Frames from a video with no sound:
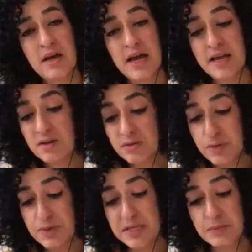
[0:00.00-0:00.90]
I
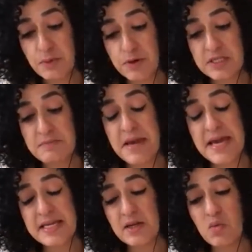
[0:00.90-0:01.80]
agree with these points
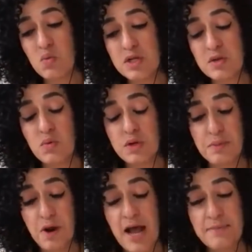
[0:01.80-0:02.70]
made. What
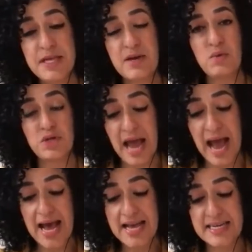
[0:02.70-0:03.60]
perhaps I would
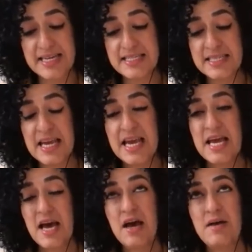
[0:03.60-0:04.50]
add is
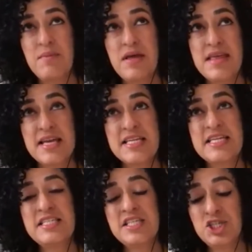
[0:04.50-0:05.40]
that
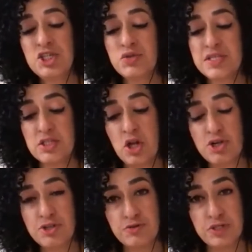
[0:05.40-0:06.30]
in addition to these
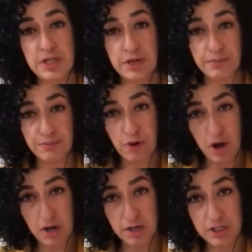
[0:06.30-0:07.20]
lawsuits that are
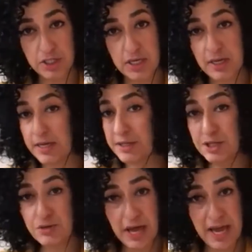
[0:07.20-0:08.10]
brought in
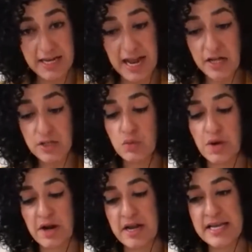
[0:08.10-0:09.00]
the UK and
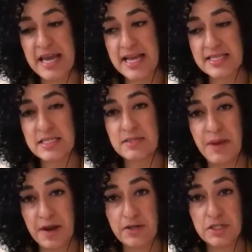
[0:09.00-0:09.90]
elsewhere against
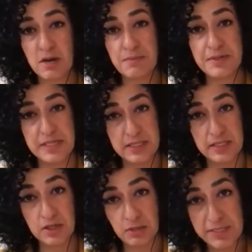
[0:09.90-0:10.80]
parent
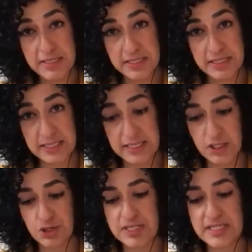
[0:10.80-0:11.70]
companies domiciled in these
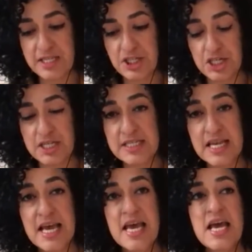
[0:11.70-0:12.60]
jurisdictions,
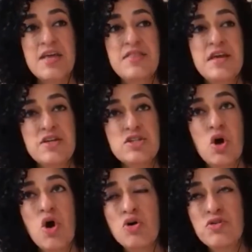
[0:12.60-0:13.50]
there's
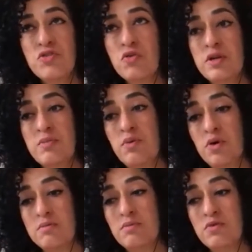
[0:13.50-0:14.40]
also an
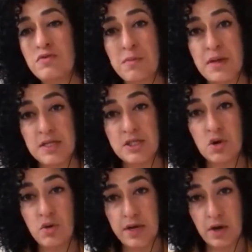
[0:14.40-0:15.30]
important movement
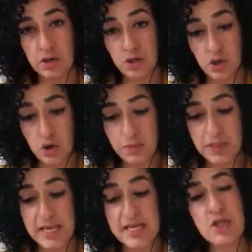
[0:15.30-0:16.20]
going on
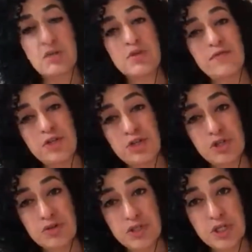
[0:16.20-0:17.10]
globally in terms of
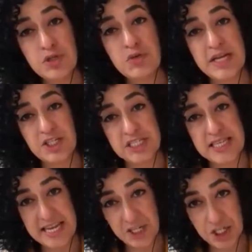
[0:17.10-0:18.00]
introducing new
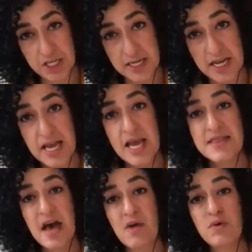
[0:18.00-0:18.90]
legislation
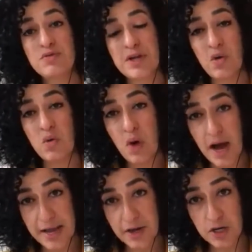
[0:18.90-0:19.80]
that would
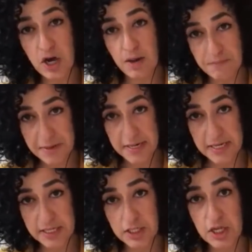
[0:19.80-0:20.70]
require
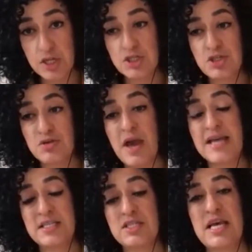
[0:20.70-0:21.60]
companies to
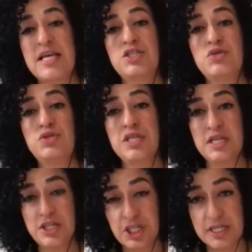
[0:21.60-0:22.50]
exercise due
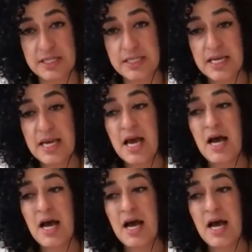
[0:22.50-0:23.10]
diligence